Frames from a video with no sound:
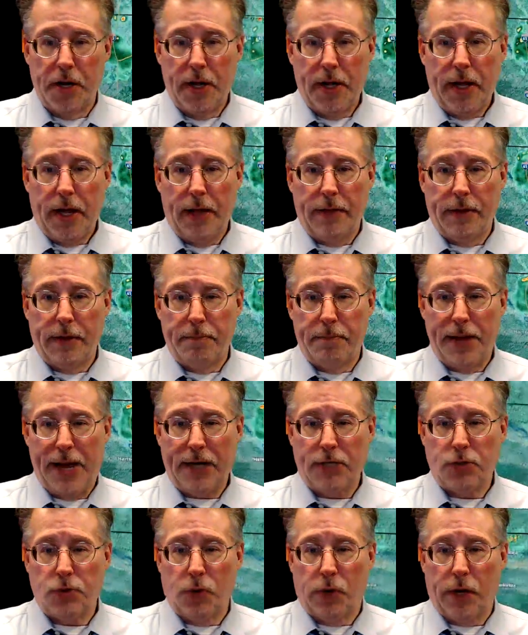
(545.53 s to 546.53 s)
And then back
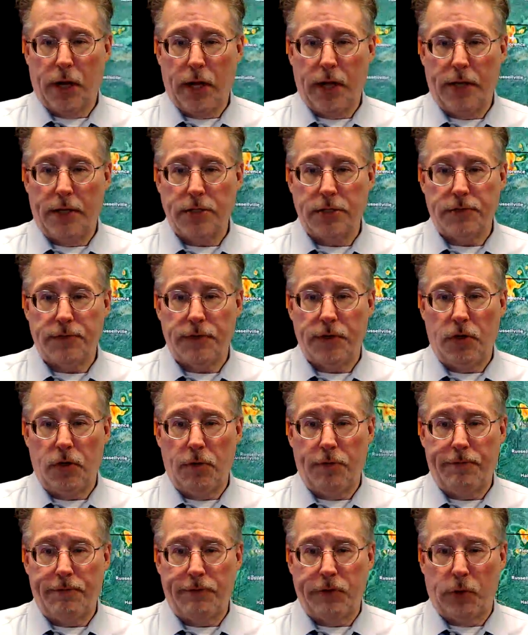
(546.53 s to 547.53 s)
toward Huntsville,
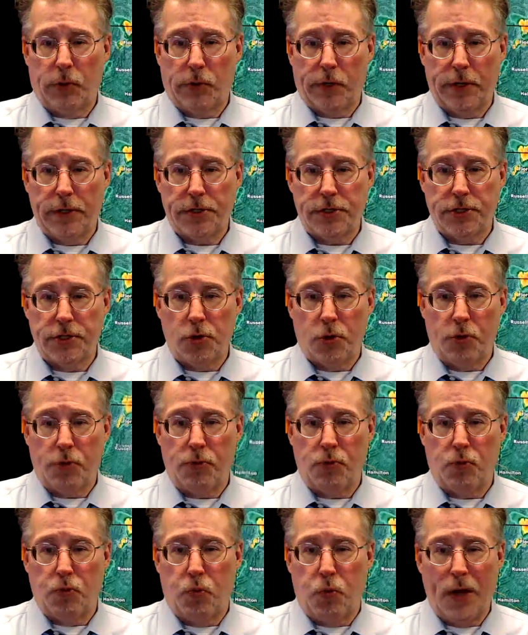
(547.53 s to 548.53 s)
Florence,
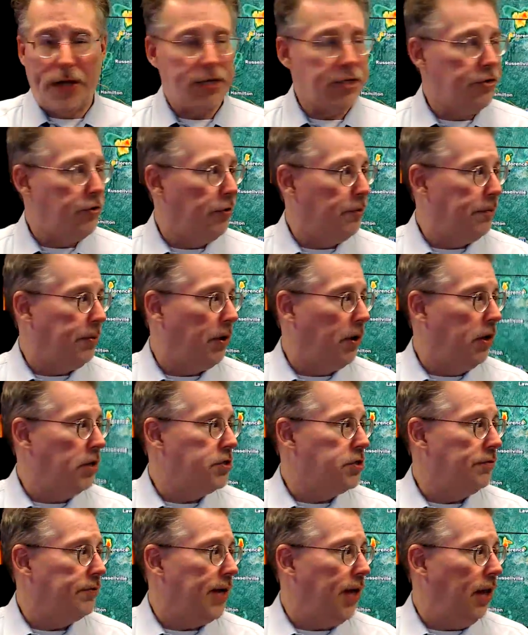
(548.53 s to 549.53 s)
northwestern parts
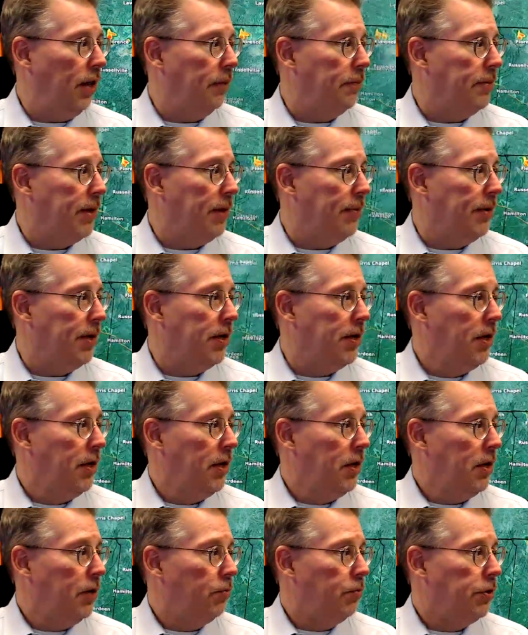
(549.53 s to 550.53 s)
of Alabama,
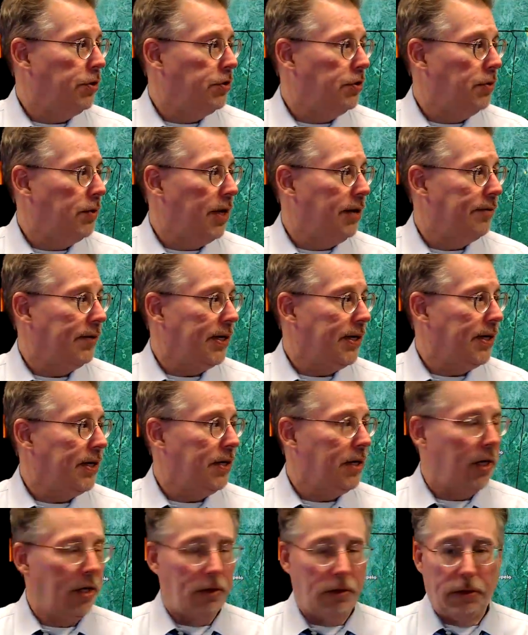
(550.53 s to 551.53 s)
we do have, again,
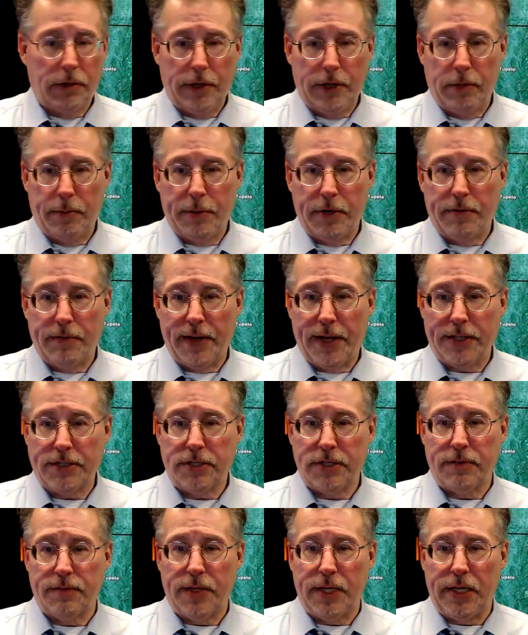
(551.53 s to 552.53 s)
a little bit of
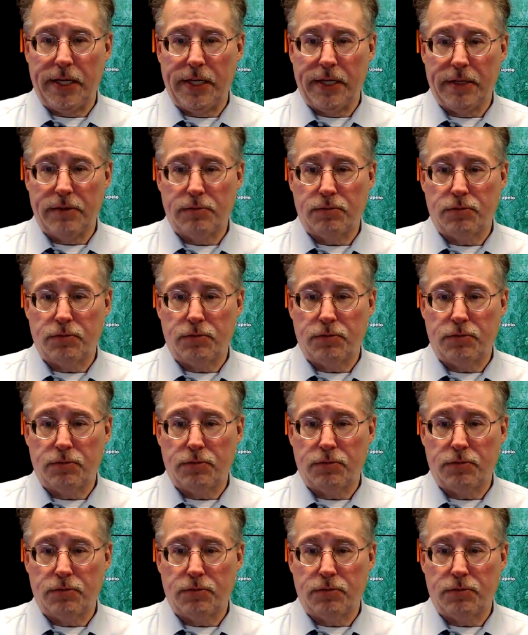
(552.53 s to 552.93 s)
activity